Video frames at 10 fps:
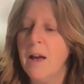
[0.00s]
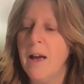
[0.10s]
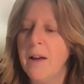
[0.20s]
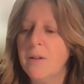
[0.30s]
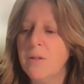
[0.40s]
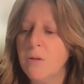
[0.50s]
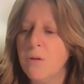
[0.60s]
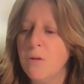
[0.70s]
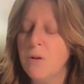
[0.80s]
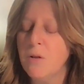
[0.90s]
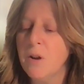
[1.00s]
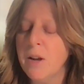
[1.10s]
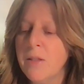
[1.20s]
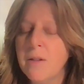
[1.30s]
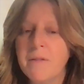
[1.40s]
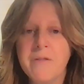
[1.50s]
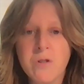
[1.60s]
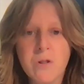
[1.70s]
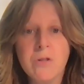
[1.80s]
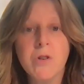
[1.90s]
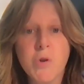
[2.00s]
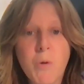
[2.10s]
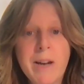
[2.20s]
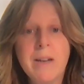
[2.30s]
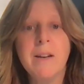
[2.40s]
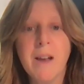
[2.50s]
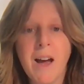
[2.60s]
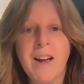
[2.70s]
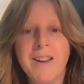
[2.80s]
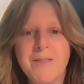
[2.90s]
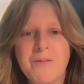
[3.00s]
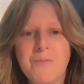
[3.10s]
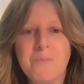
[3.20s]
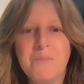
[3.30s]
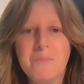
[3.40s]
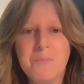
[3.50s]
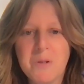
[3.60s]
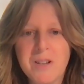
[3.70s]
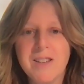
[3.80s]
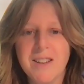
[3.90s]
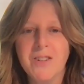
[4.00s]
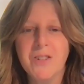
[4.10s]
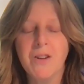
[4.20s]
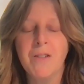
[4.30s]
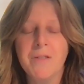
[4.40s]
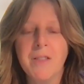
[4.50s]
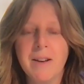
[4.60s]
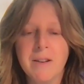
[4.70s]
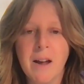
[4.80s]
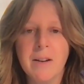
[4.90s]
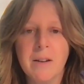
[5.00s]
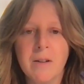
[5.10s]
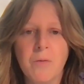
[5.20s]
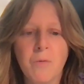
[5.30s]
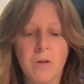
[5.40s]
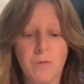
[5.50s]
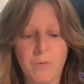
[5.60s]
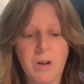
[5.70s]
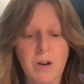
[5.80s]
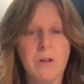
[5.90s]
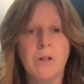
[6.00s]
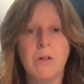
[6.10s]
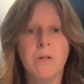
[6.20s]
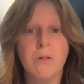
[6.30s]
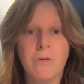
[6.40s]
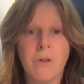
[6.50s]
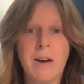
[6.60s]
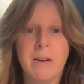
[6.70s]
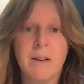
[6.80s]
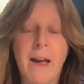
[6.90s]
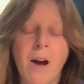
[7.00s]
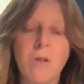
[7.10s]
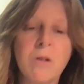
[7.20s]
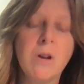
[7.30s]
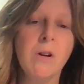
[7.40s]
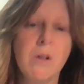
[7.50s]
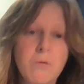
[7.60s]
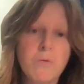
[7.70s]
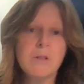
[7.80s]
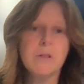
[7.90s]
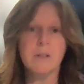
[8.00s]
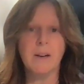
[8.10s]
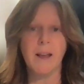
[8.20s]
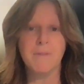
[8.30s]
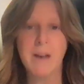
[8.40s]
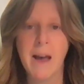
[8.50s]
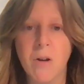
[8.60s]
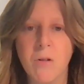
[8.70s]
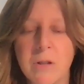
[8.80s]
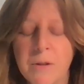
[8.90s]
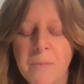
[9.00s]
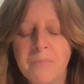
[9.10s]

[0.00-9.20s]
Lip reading: And in the first 29 printings of that Tanya, what we're going to learn right now was left out.